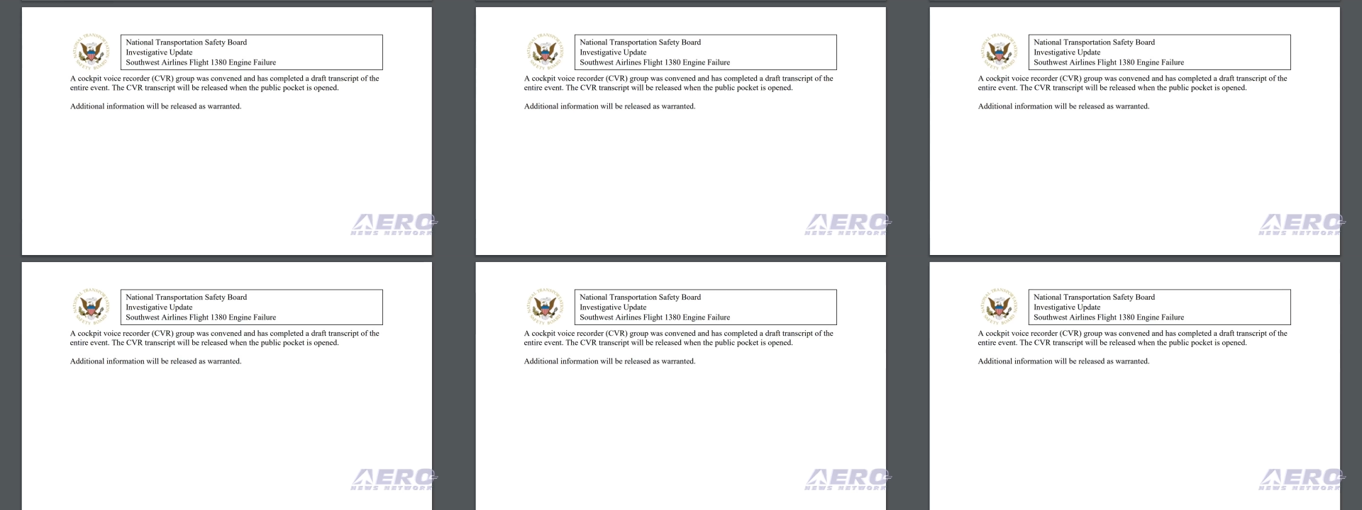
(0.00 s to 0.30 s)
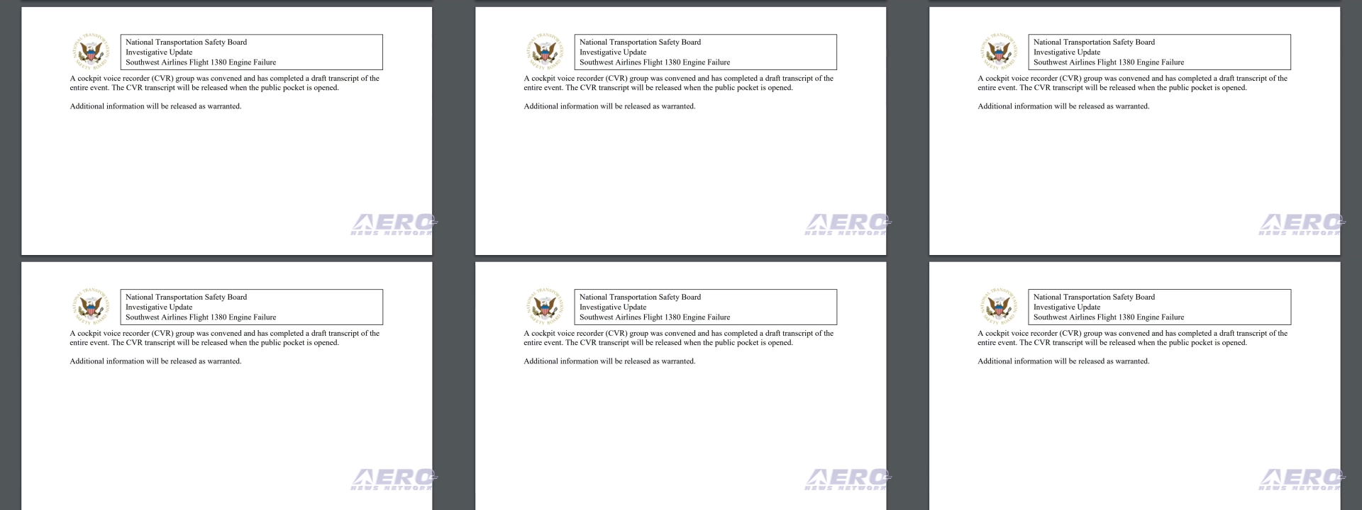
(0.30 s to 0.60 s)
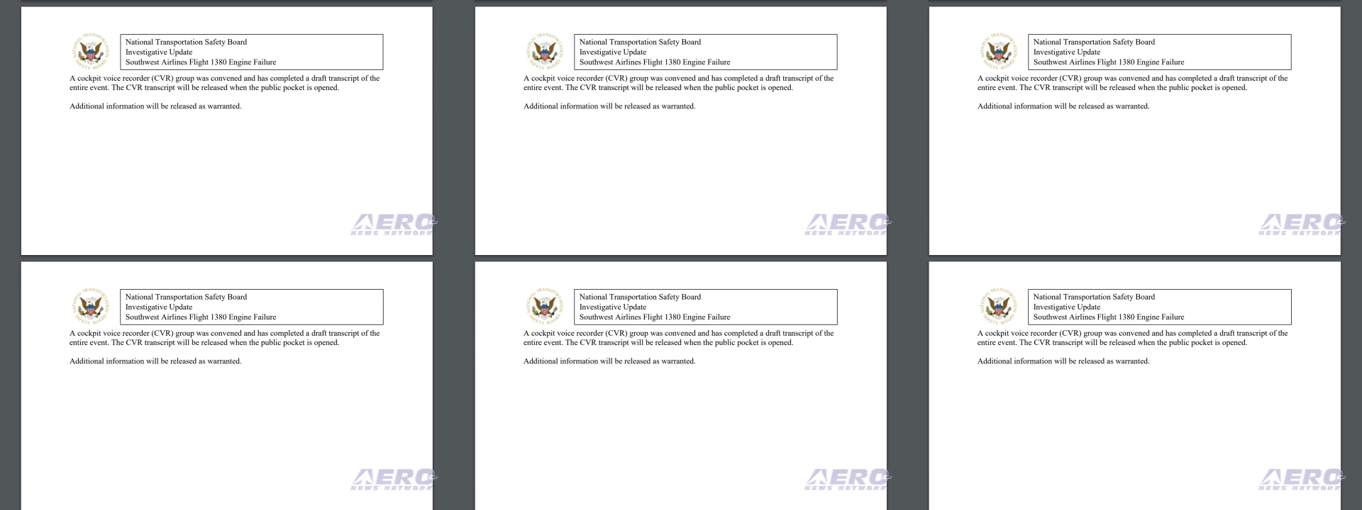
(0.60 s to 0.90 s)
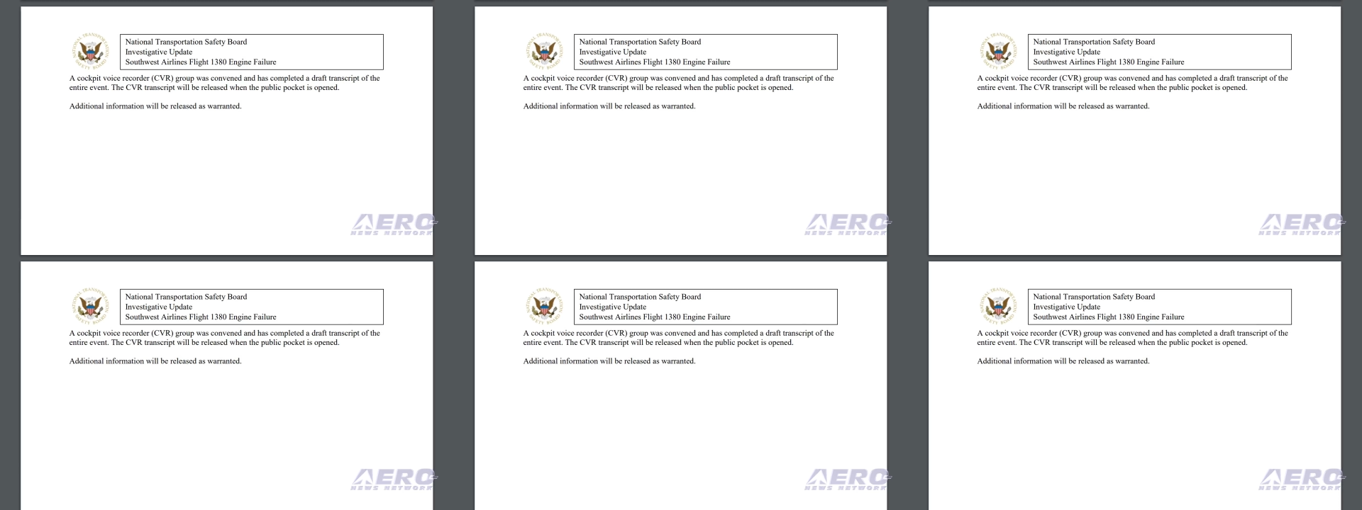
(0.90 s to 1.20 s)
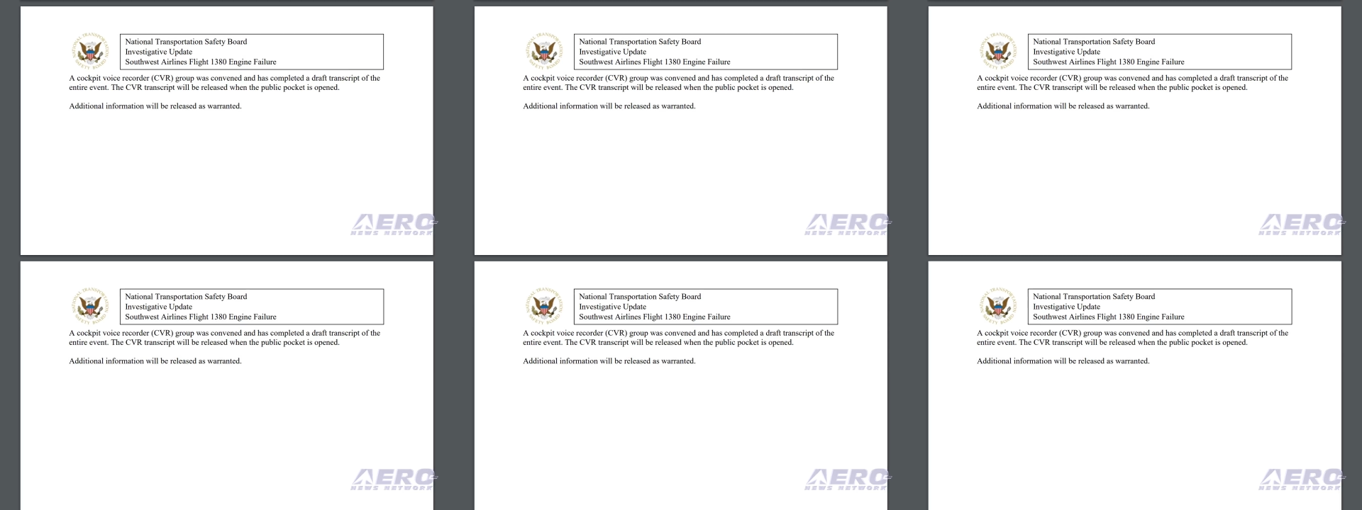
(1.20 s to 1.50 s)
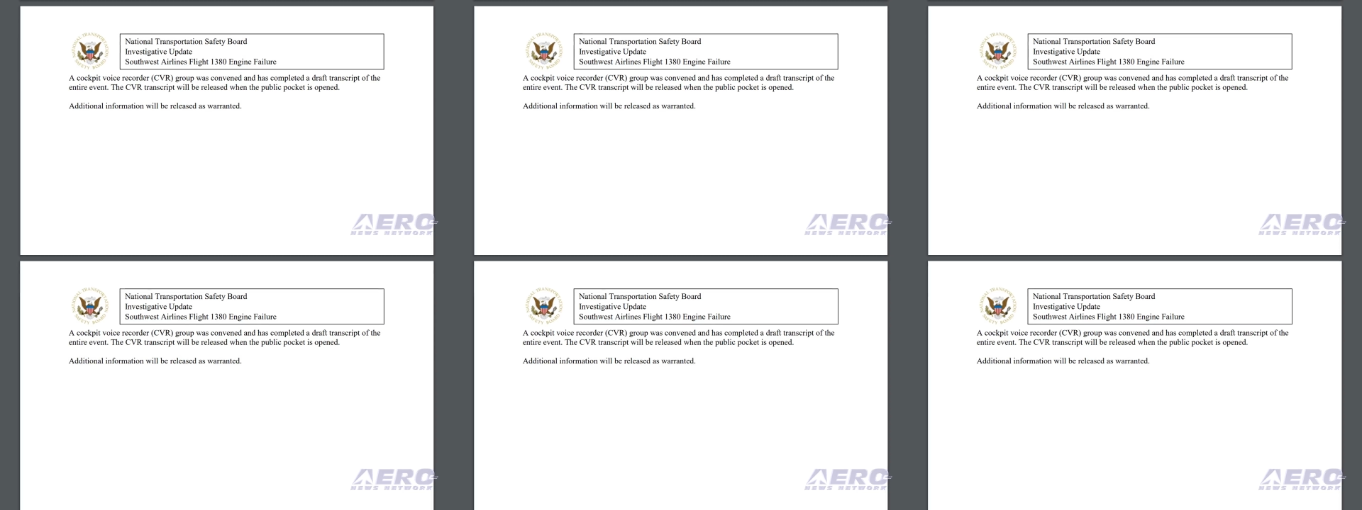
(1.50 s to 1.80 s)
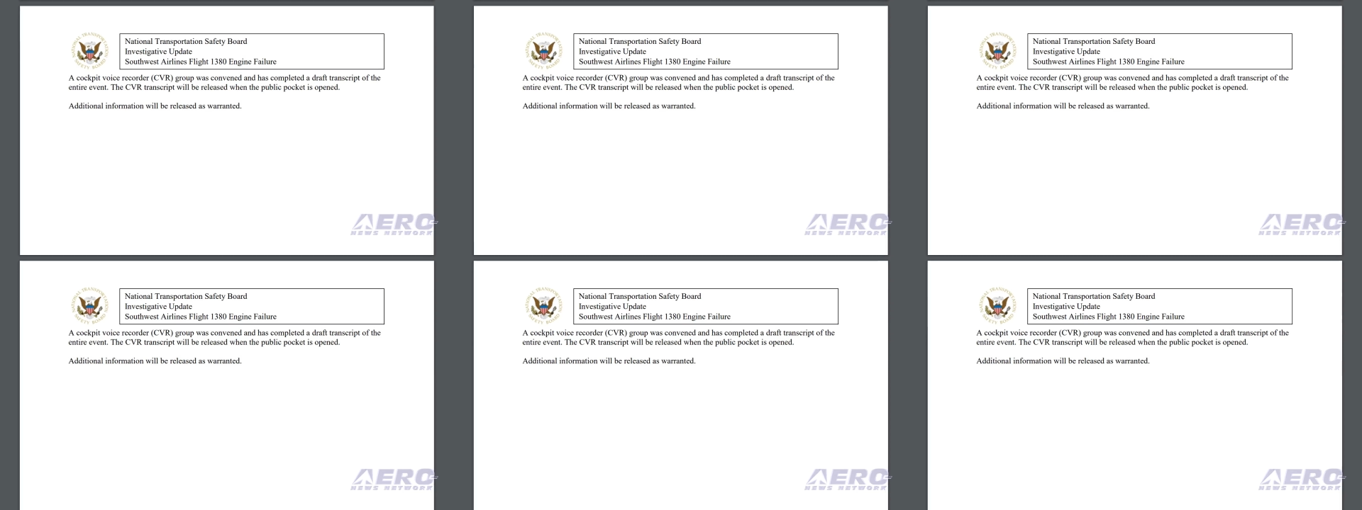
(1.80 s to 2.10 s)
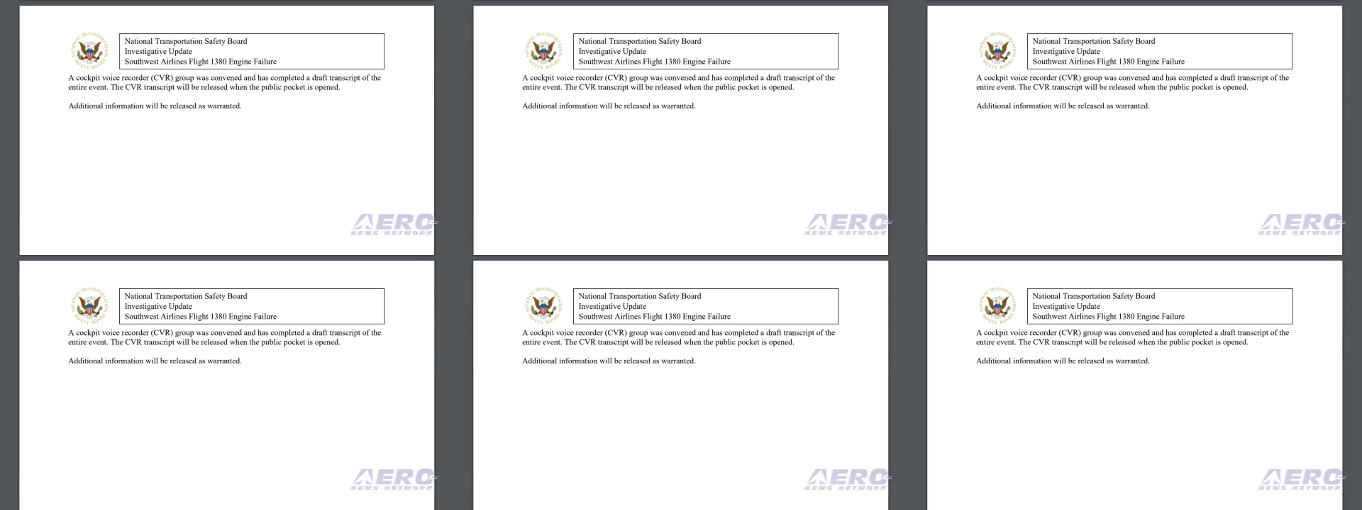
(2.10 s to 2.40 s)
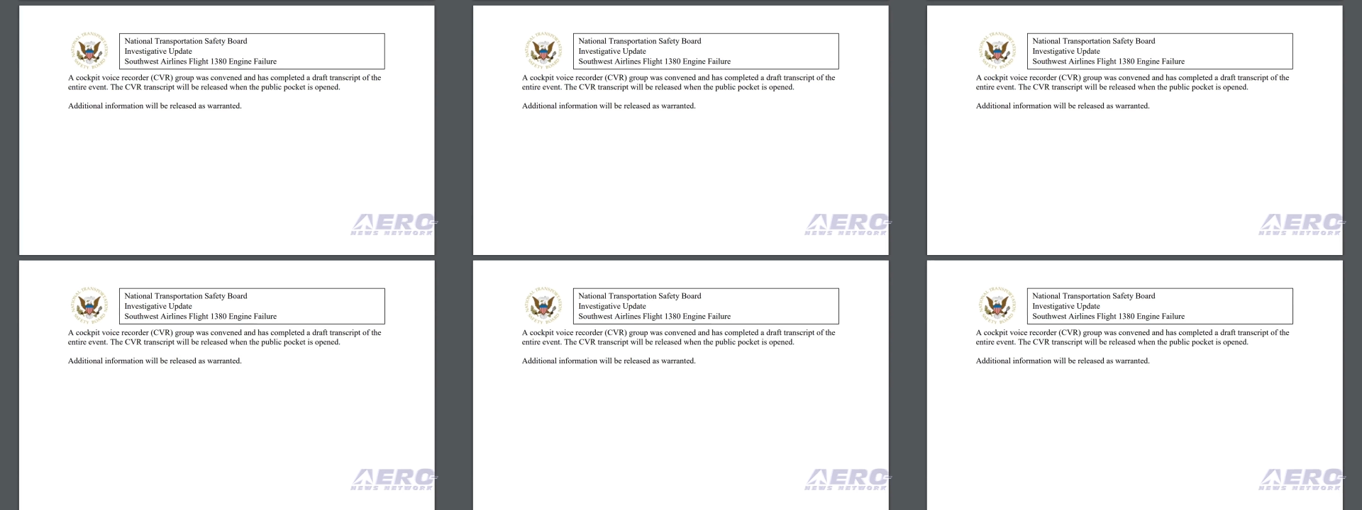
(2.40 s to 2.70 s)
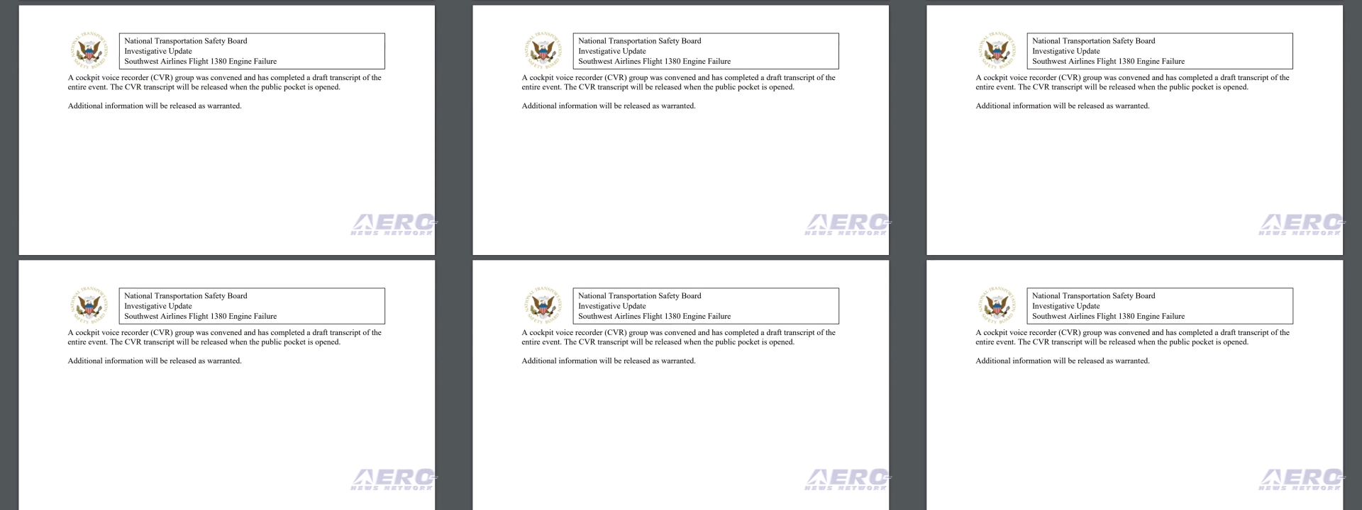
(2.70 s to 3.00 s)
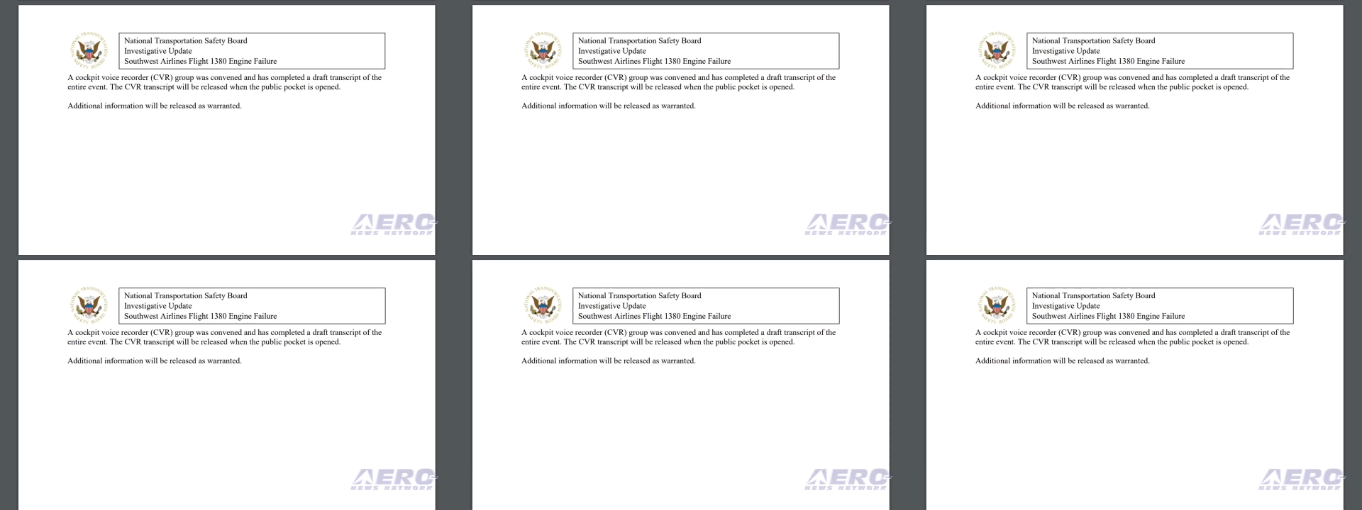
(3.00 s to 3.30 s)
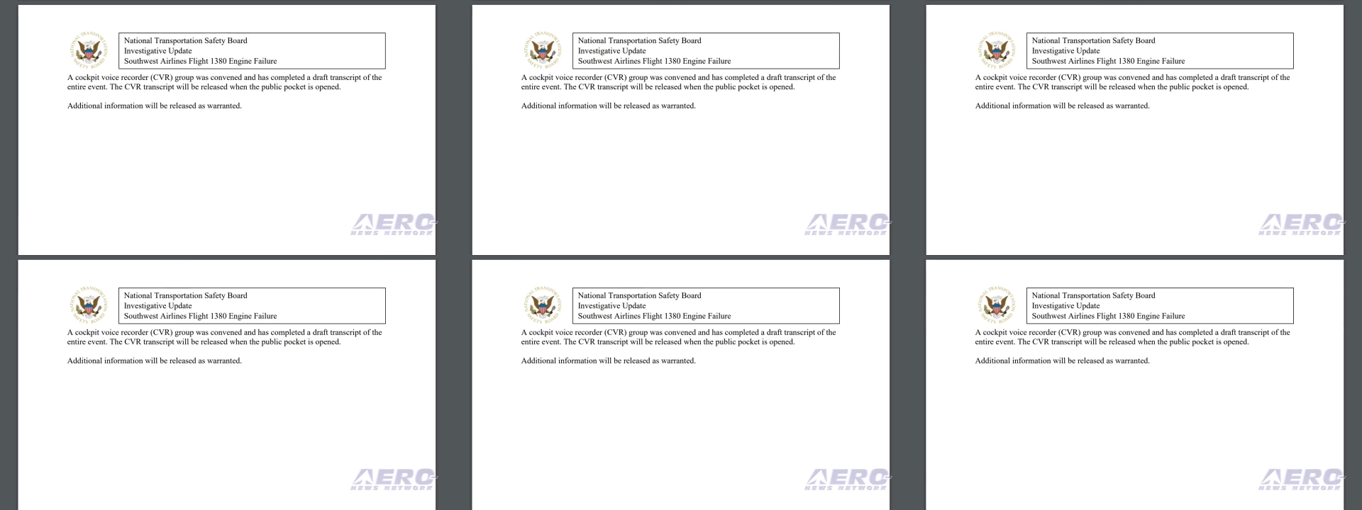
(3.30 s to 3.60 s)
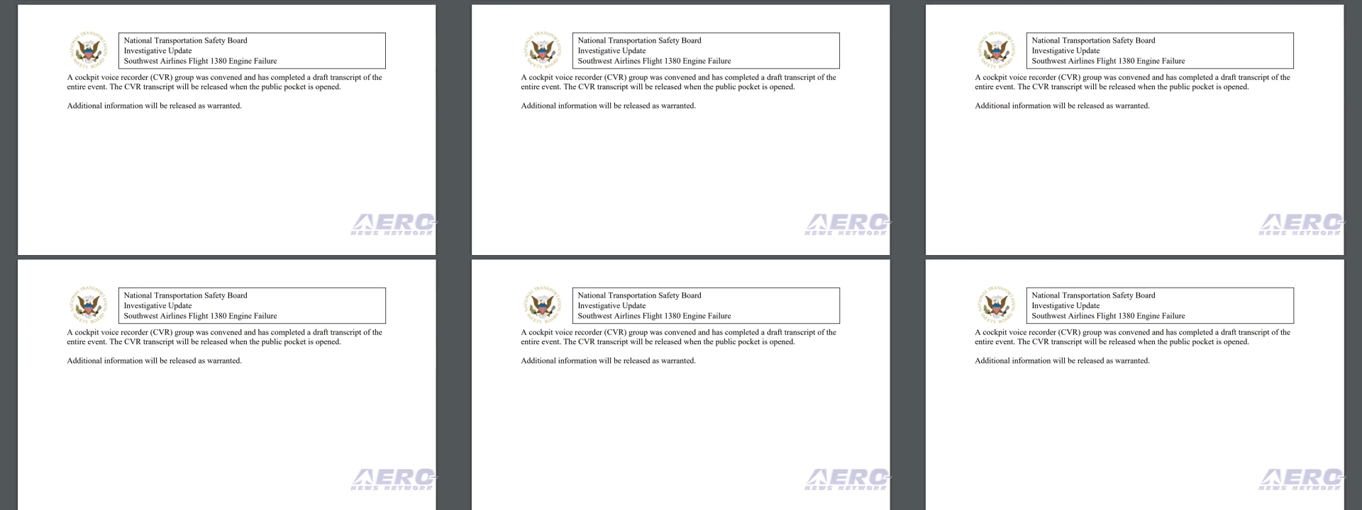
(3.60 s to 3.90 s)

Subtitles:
[unreadable: no face in view]